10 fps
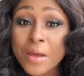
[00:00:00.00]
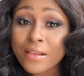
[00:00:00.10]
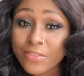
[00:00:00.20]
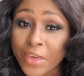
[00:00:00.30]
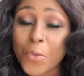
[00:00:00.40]

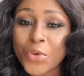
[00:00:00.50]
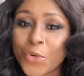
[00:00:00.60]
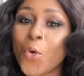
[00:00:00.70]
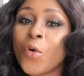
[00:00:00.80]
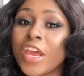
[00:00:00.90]
Then we
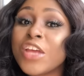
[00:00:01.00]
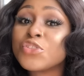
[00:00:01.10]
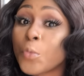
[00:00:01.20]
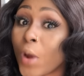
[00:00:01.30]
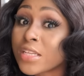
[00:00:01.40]
go
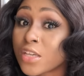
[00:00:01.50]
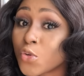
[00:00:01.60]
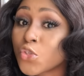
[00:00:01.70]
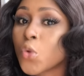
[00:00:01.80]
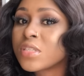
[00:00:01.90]
into
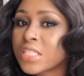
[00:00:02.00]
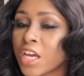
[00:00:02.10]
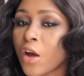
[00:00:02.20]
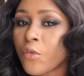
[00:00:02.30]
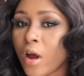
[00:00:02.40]
practical, so
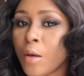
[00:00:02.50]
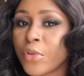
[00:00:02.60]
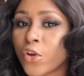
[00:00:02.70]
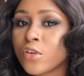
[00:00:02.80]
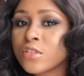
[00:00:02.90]
stick around
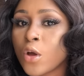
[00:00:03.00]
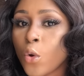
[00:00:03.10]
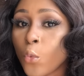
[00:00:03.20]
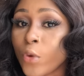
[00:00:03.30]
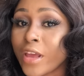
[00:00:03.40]
because
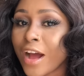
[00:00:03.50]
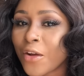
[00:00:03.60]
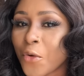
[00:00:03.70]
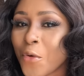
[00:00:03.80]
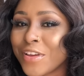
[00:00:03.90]
we are
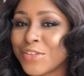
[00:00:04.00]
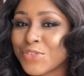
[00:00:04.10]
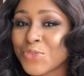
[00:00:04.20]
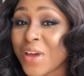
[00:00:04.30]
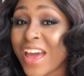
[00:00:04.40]
going
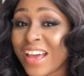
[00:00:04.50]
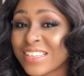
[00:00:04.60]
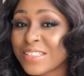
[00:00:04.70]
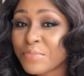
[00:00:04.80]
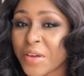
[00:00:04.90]
to
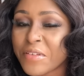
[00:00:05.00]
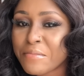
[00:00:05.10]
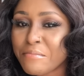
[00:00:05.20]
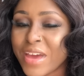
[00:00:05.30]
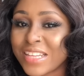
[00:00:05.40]

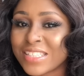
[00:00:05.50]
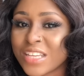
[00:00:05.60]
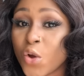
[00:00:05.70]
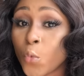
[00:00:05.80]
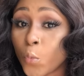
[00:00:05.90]
experiment
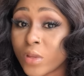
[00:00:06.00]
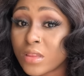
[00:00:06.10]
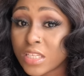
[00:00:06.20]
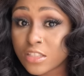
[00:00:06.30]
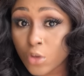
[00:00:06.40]
with
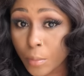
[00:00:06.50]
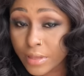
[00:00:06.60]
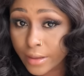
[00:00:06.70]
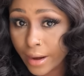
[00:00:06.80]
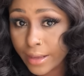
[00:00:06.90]
this dummy
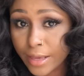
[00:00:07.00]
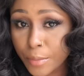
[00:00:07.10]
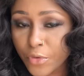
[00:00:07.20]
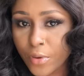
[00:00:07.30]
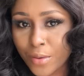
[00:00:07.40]
that I
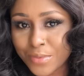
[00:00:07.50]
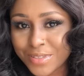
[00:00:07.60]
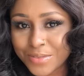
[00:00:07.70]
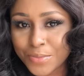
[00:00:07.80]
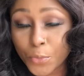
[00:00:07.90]
came around
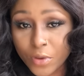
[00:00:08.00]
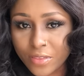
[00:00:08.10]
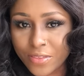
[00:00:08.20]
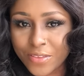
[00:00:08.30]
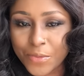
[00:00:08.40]
with,
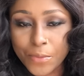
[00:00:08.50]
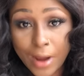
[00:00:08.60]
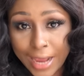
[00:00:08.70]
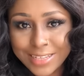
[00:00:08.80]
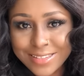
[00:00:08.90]

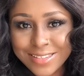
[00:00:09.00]
right?